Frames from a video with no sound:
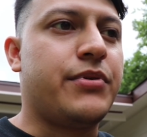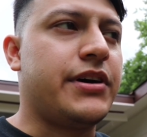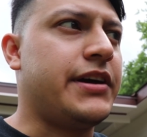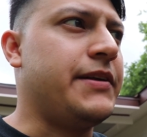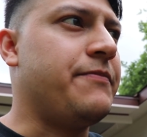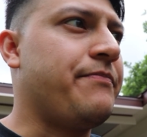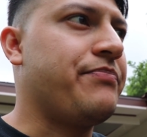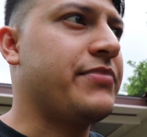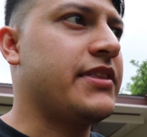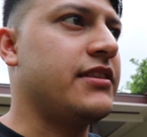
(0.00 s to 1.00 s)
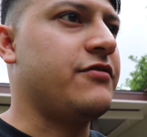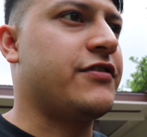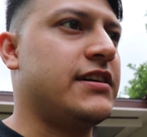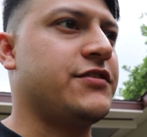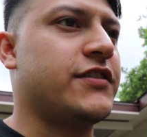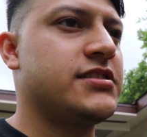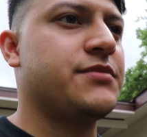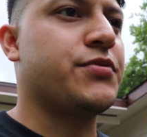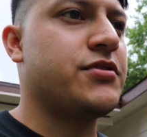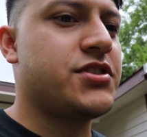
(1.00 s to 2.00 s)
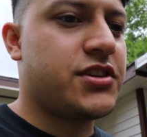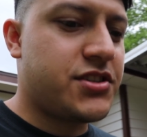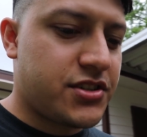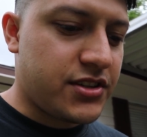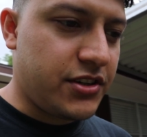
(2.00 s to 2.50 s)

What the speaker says: But for as far as the Procharger,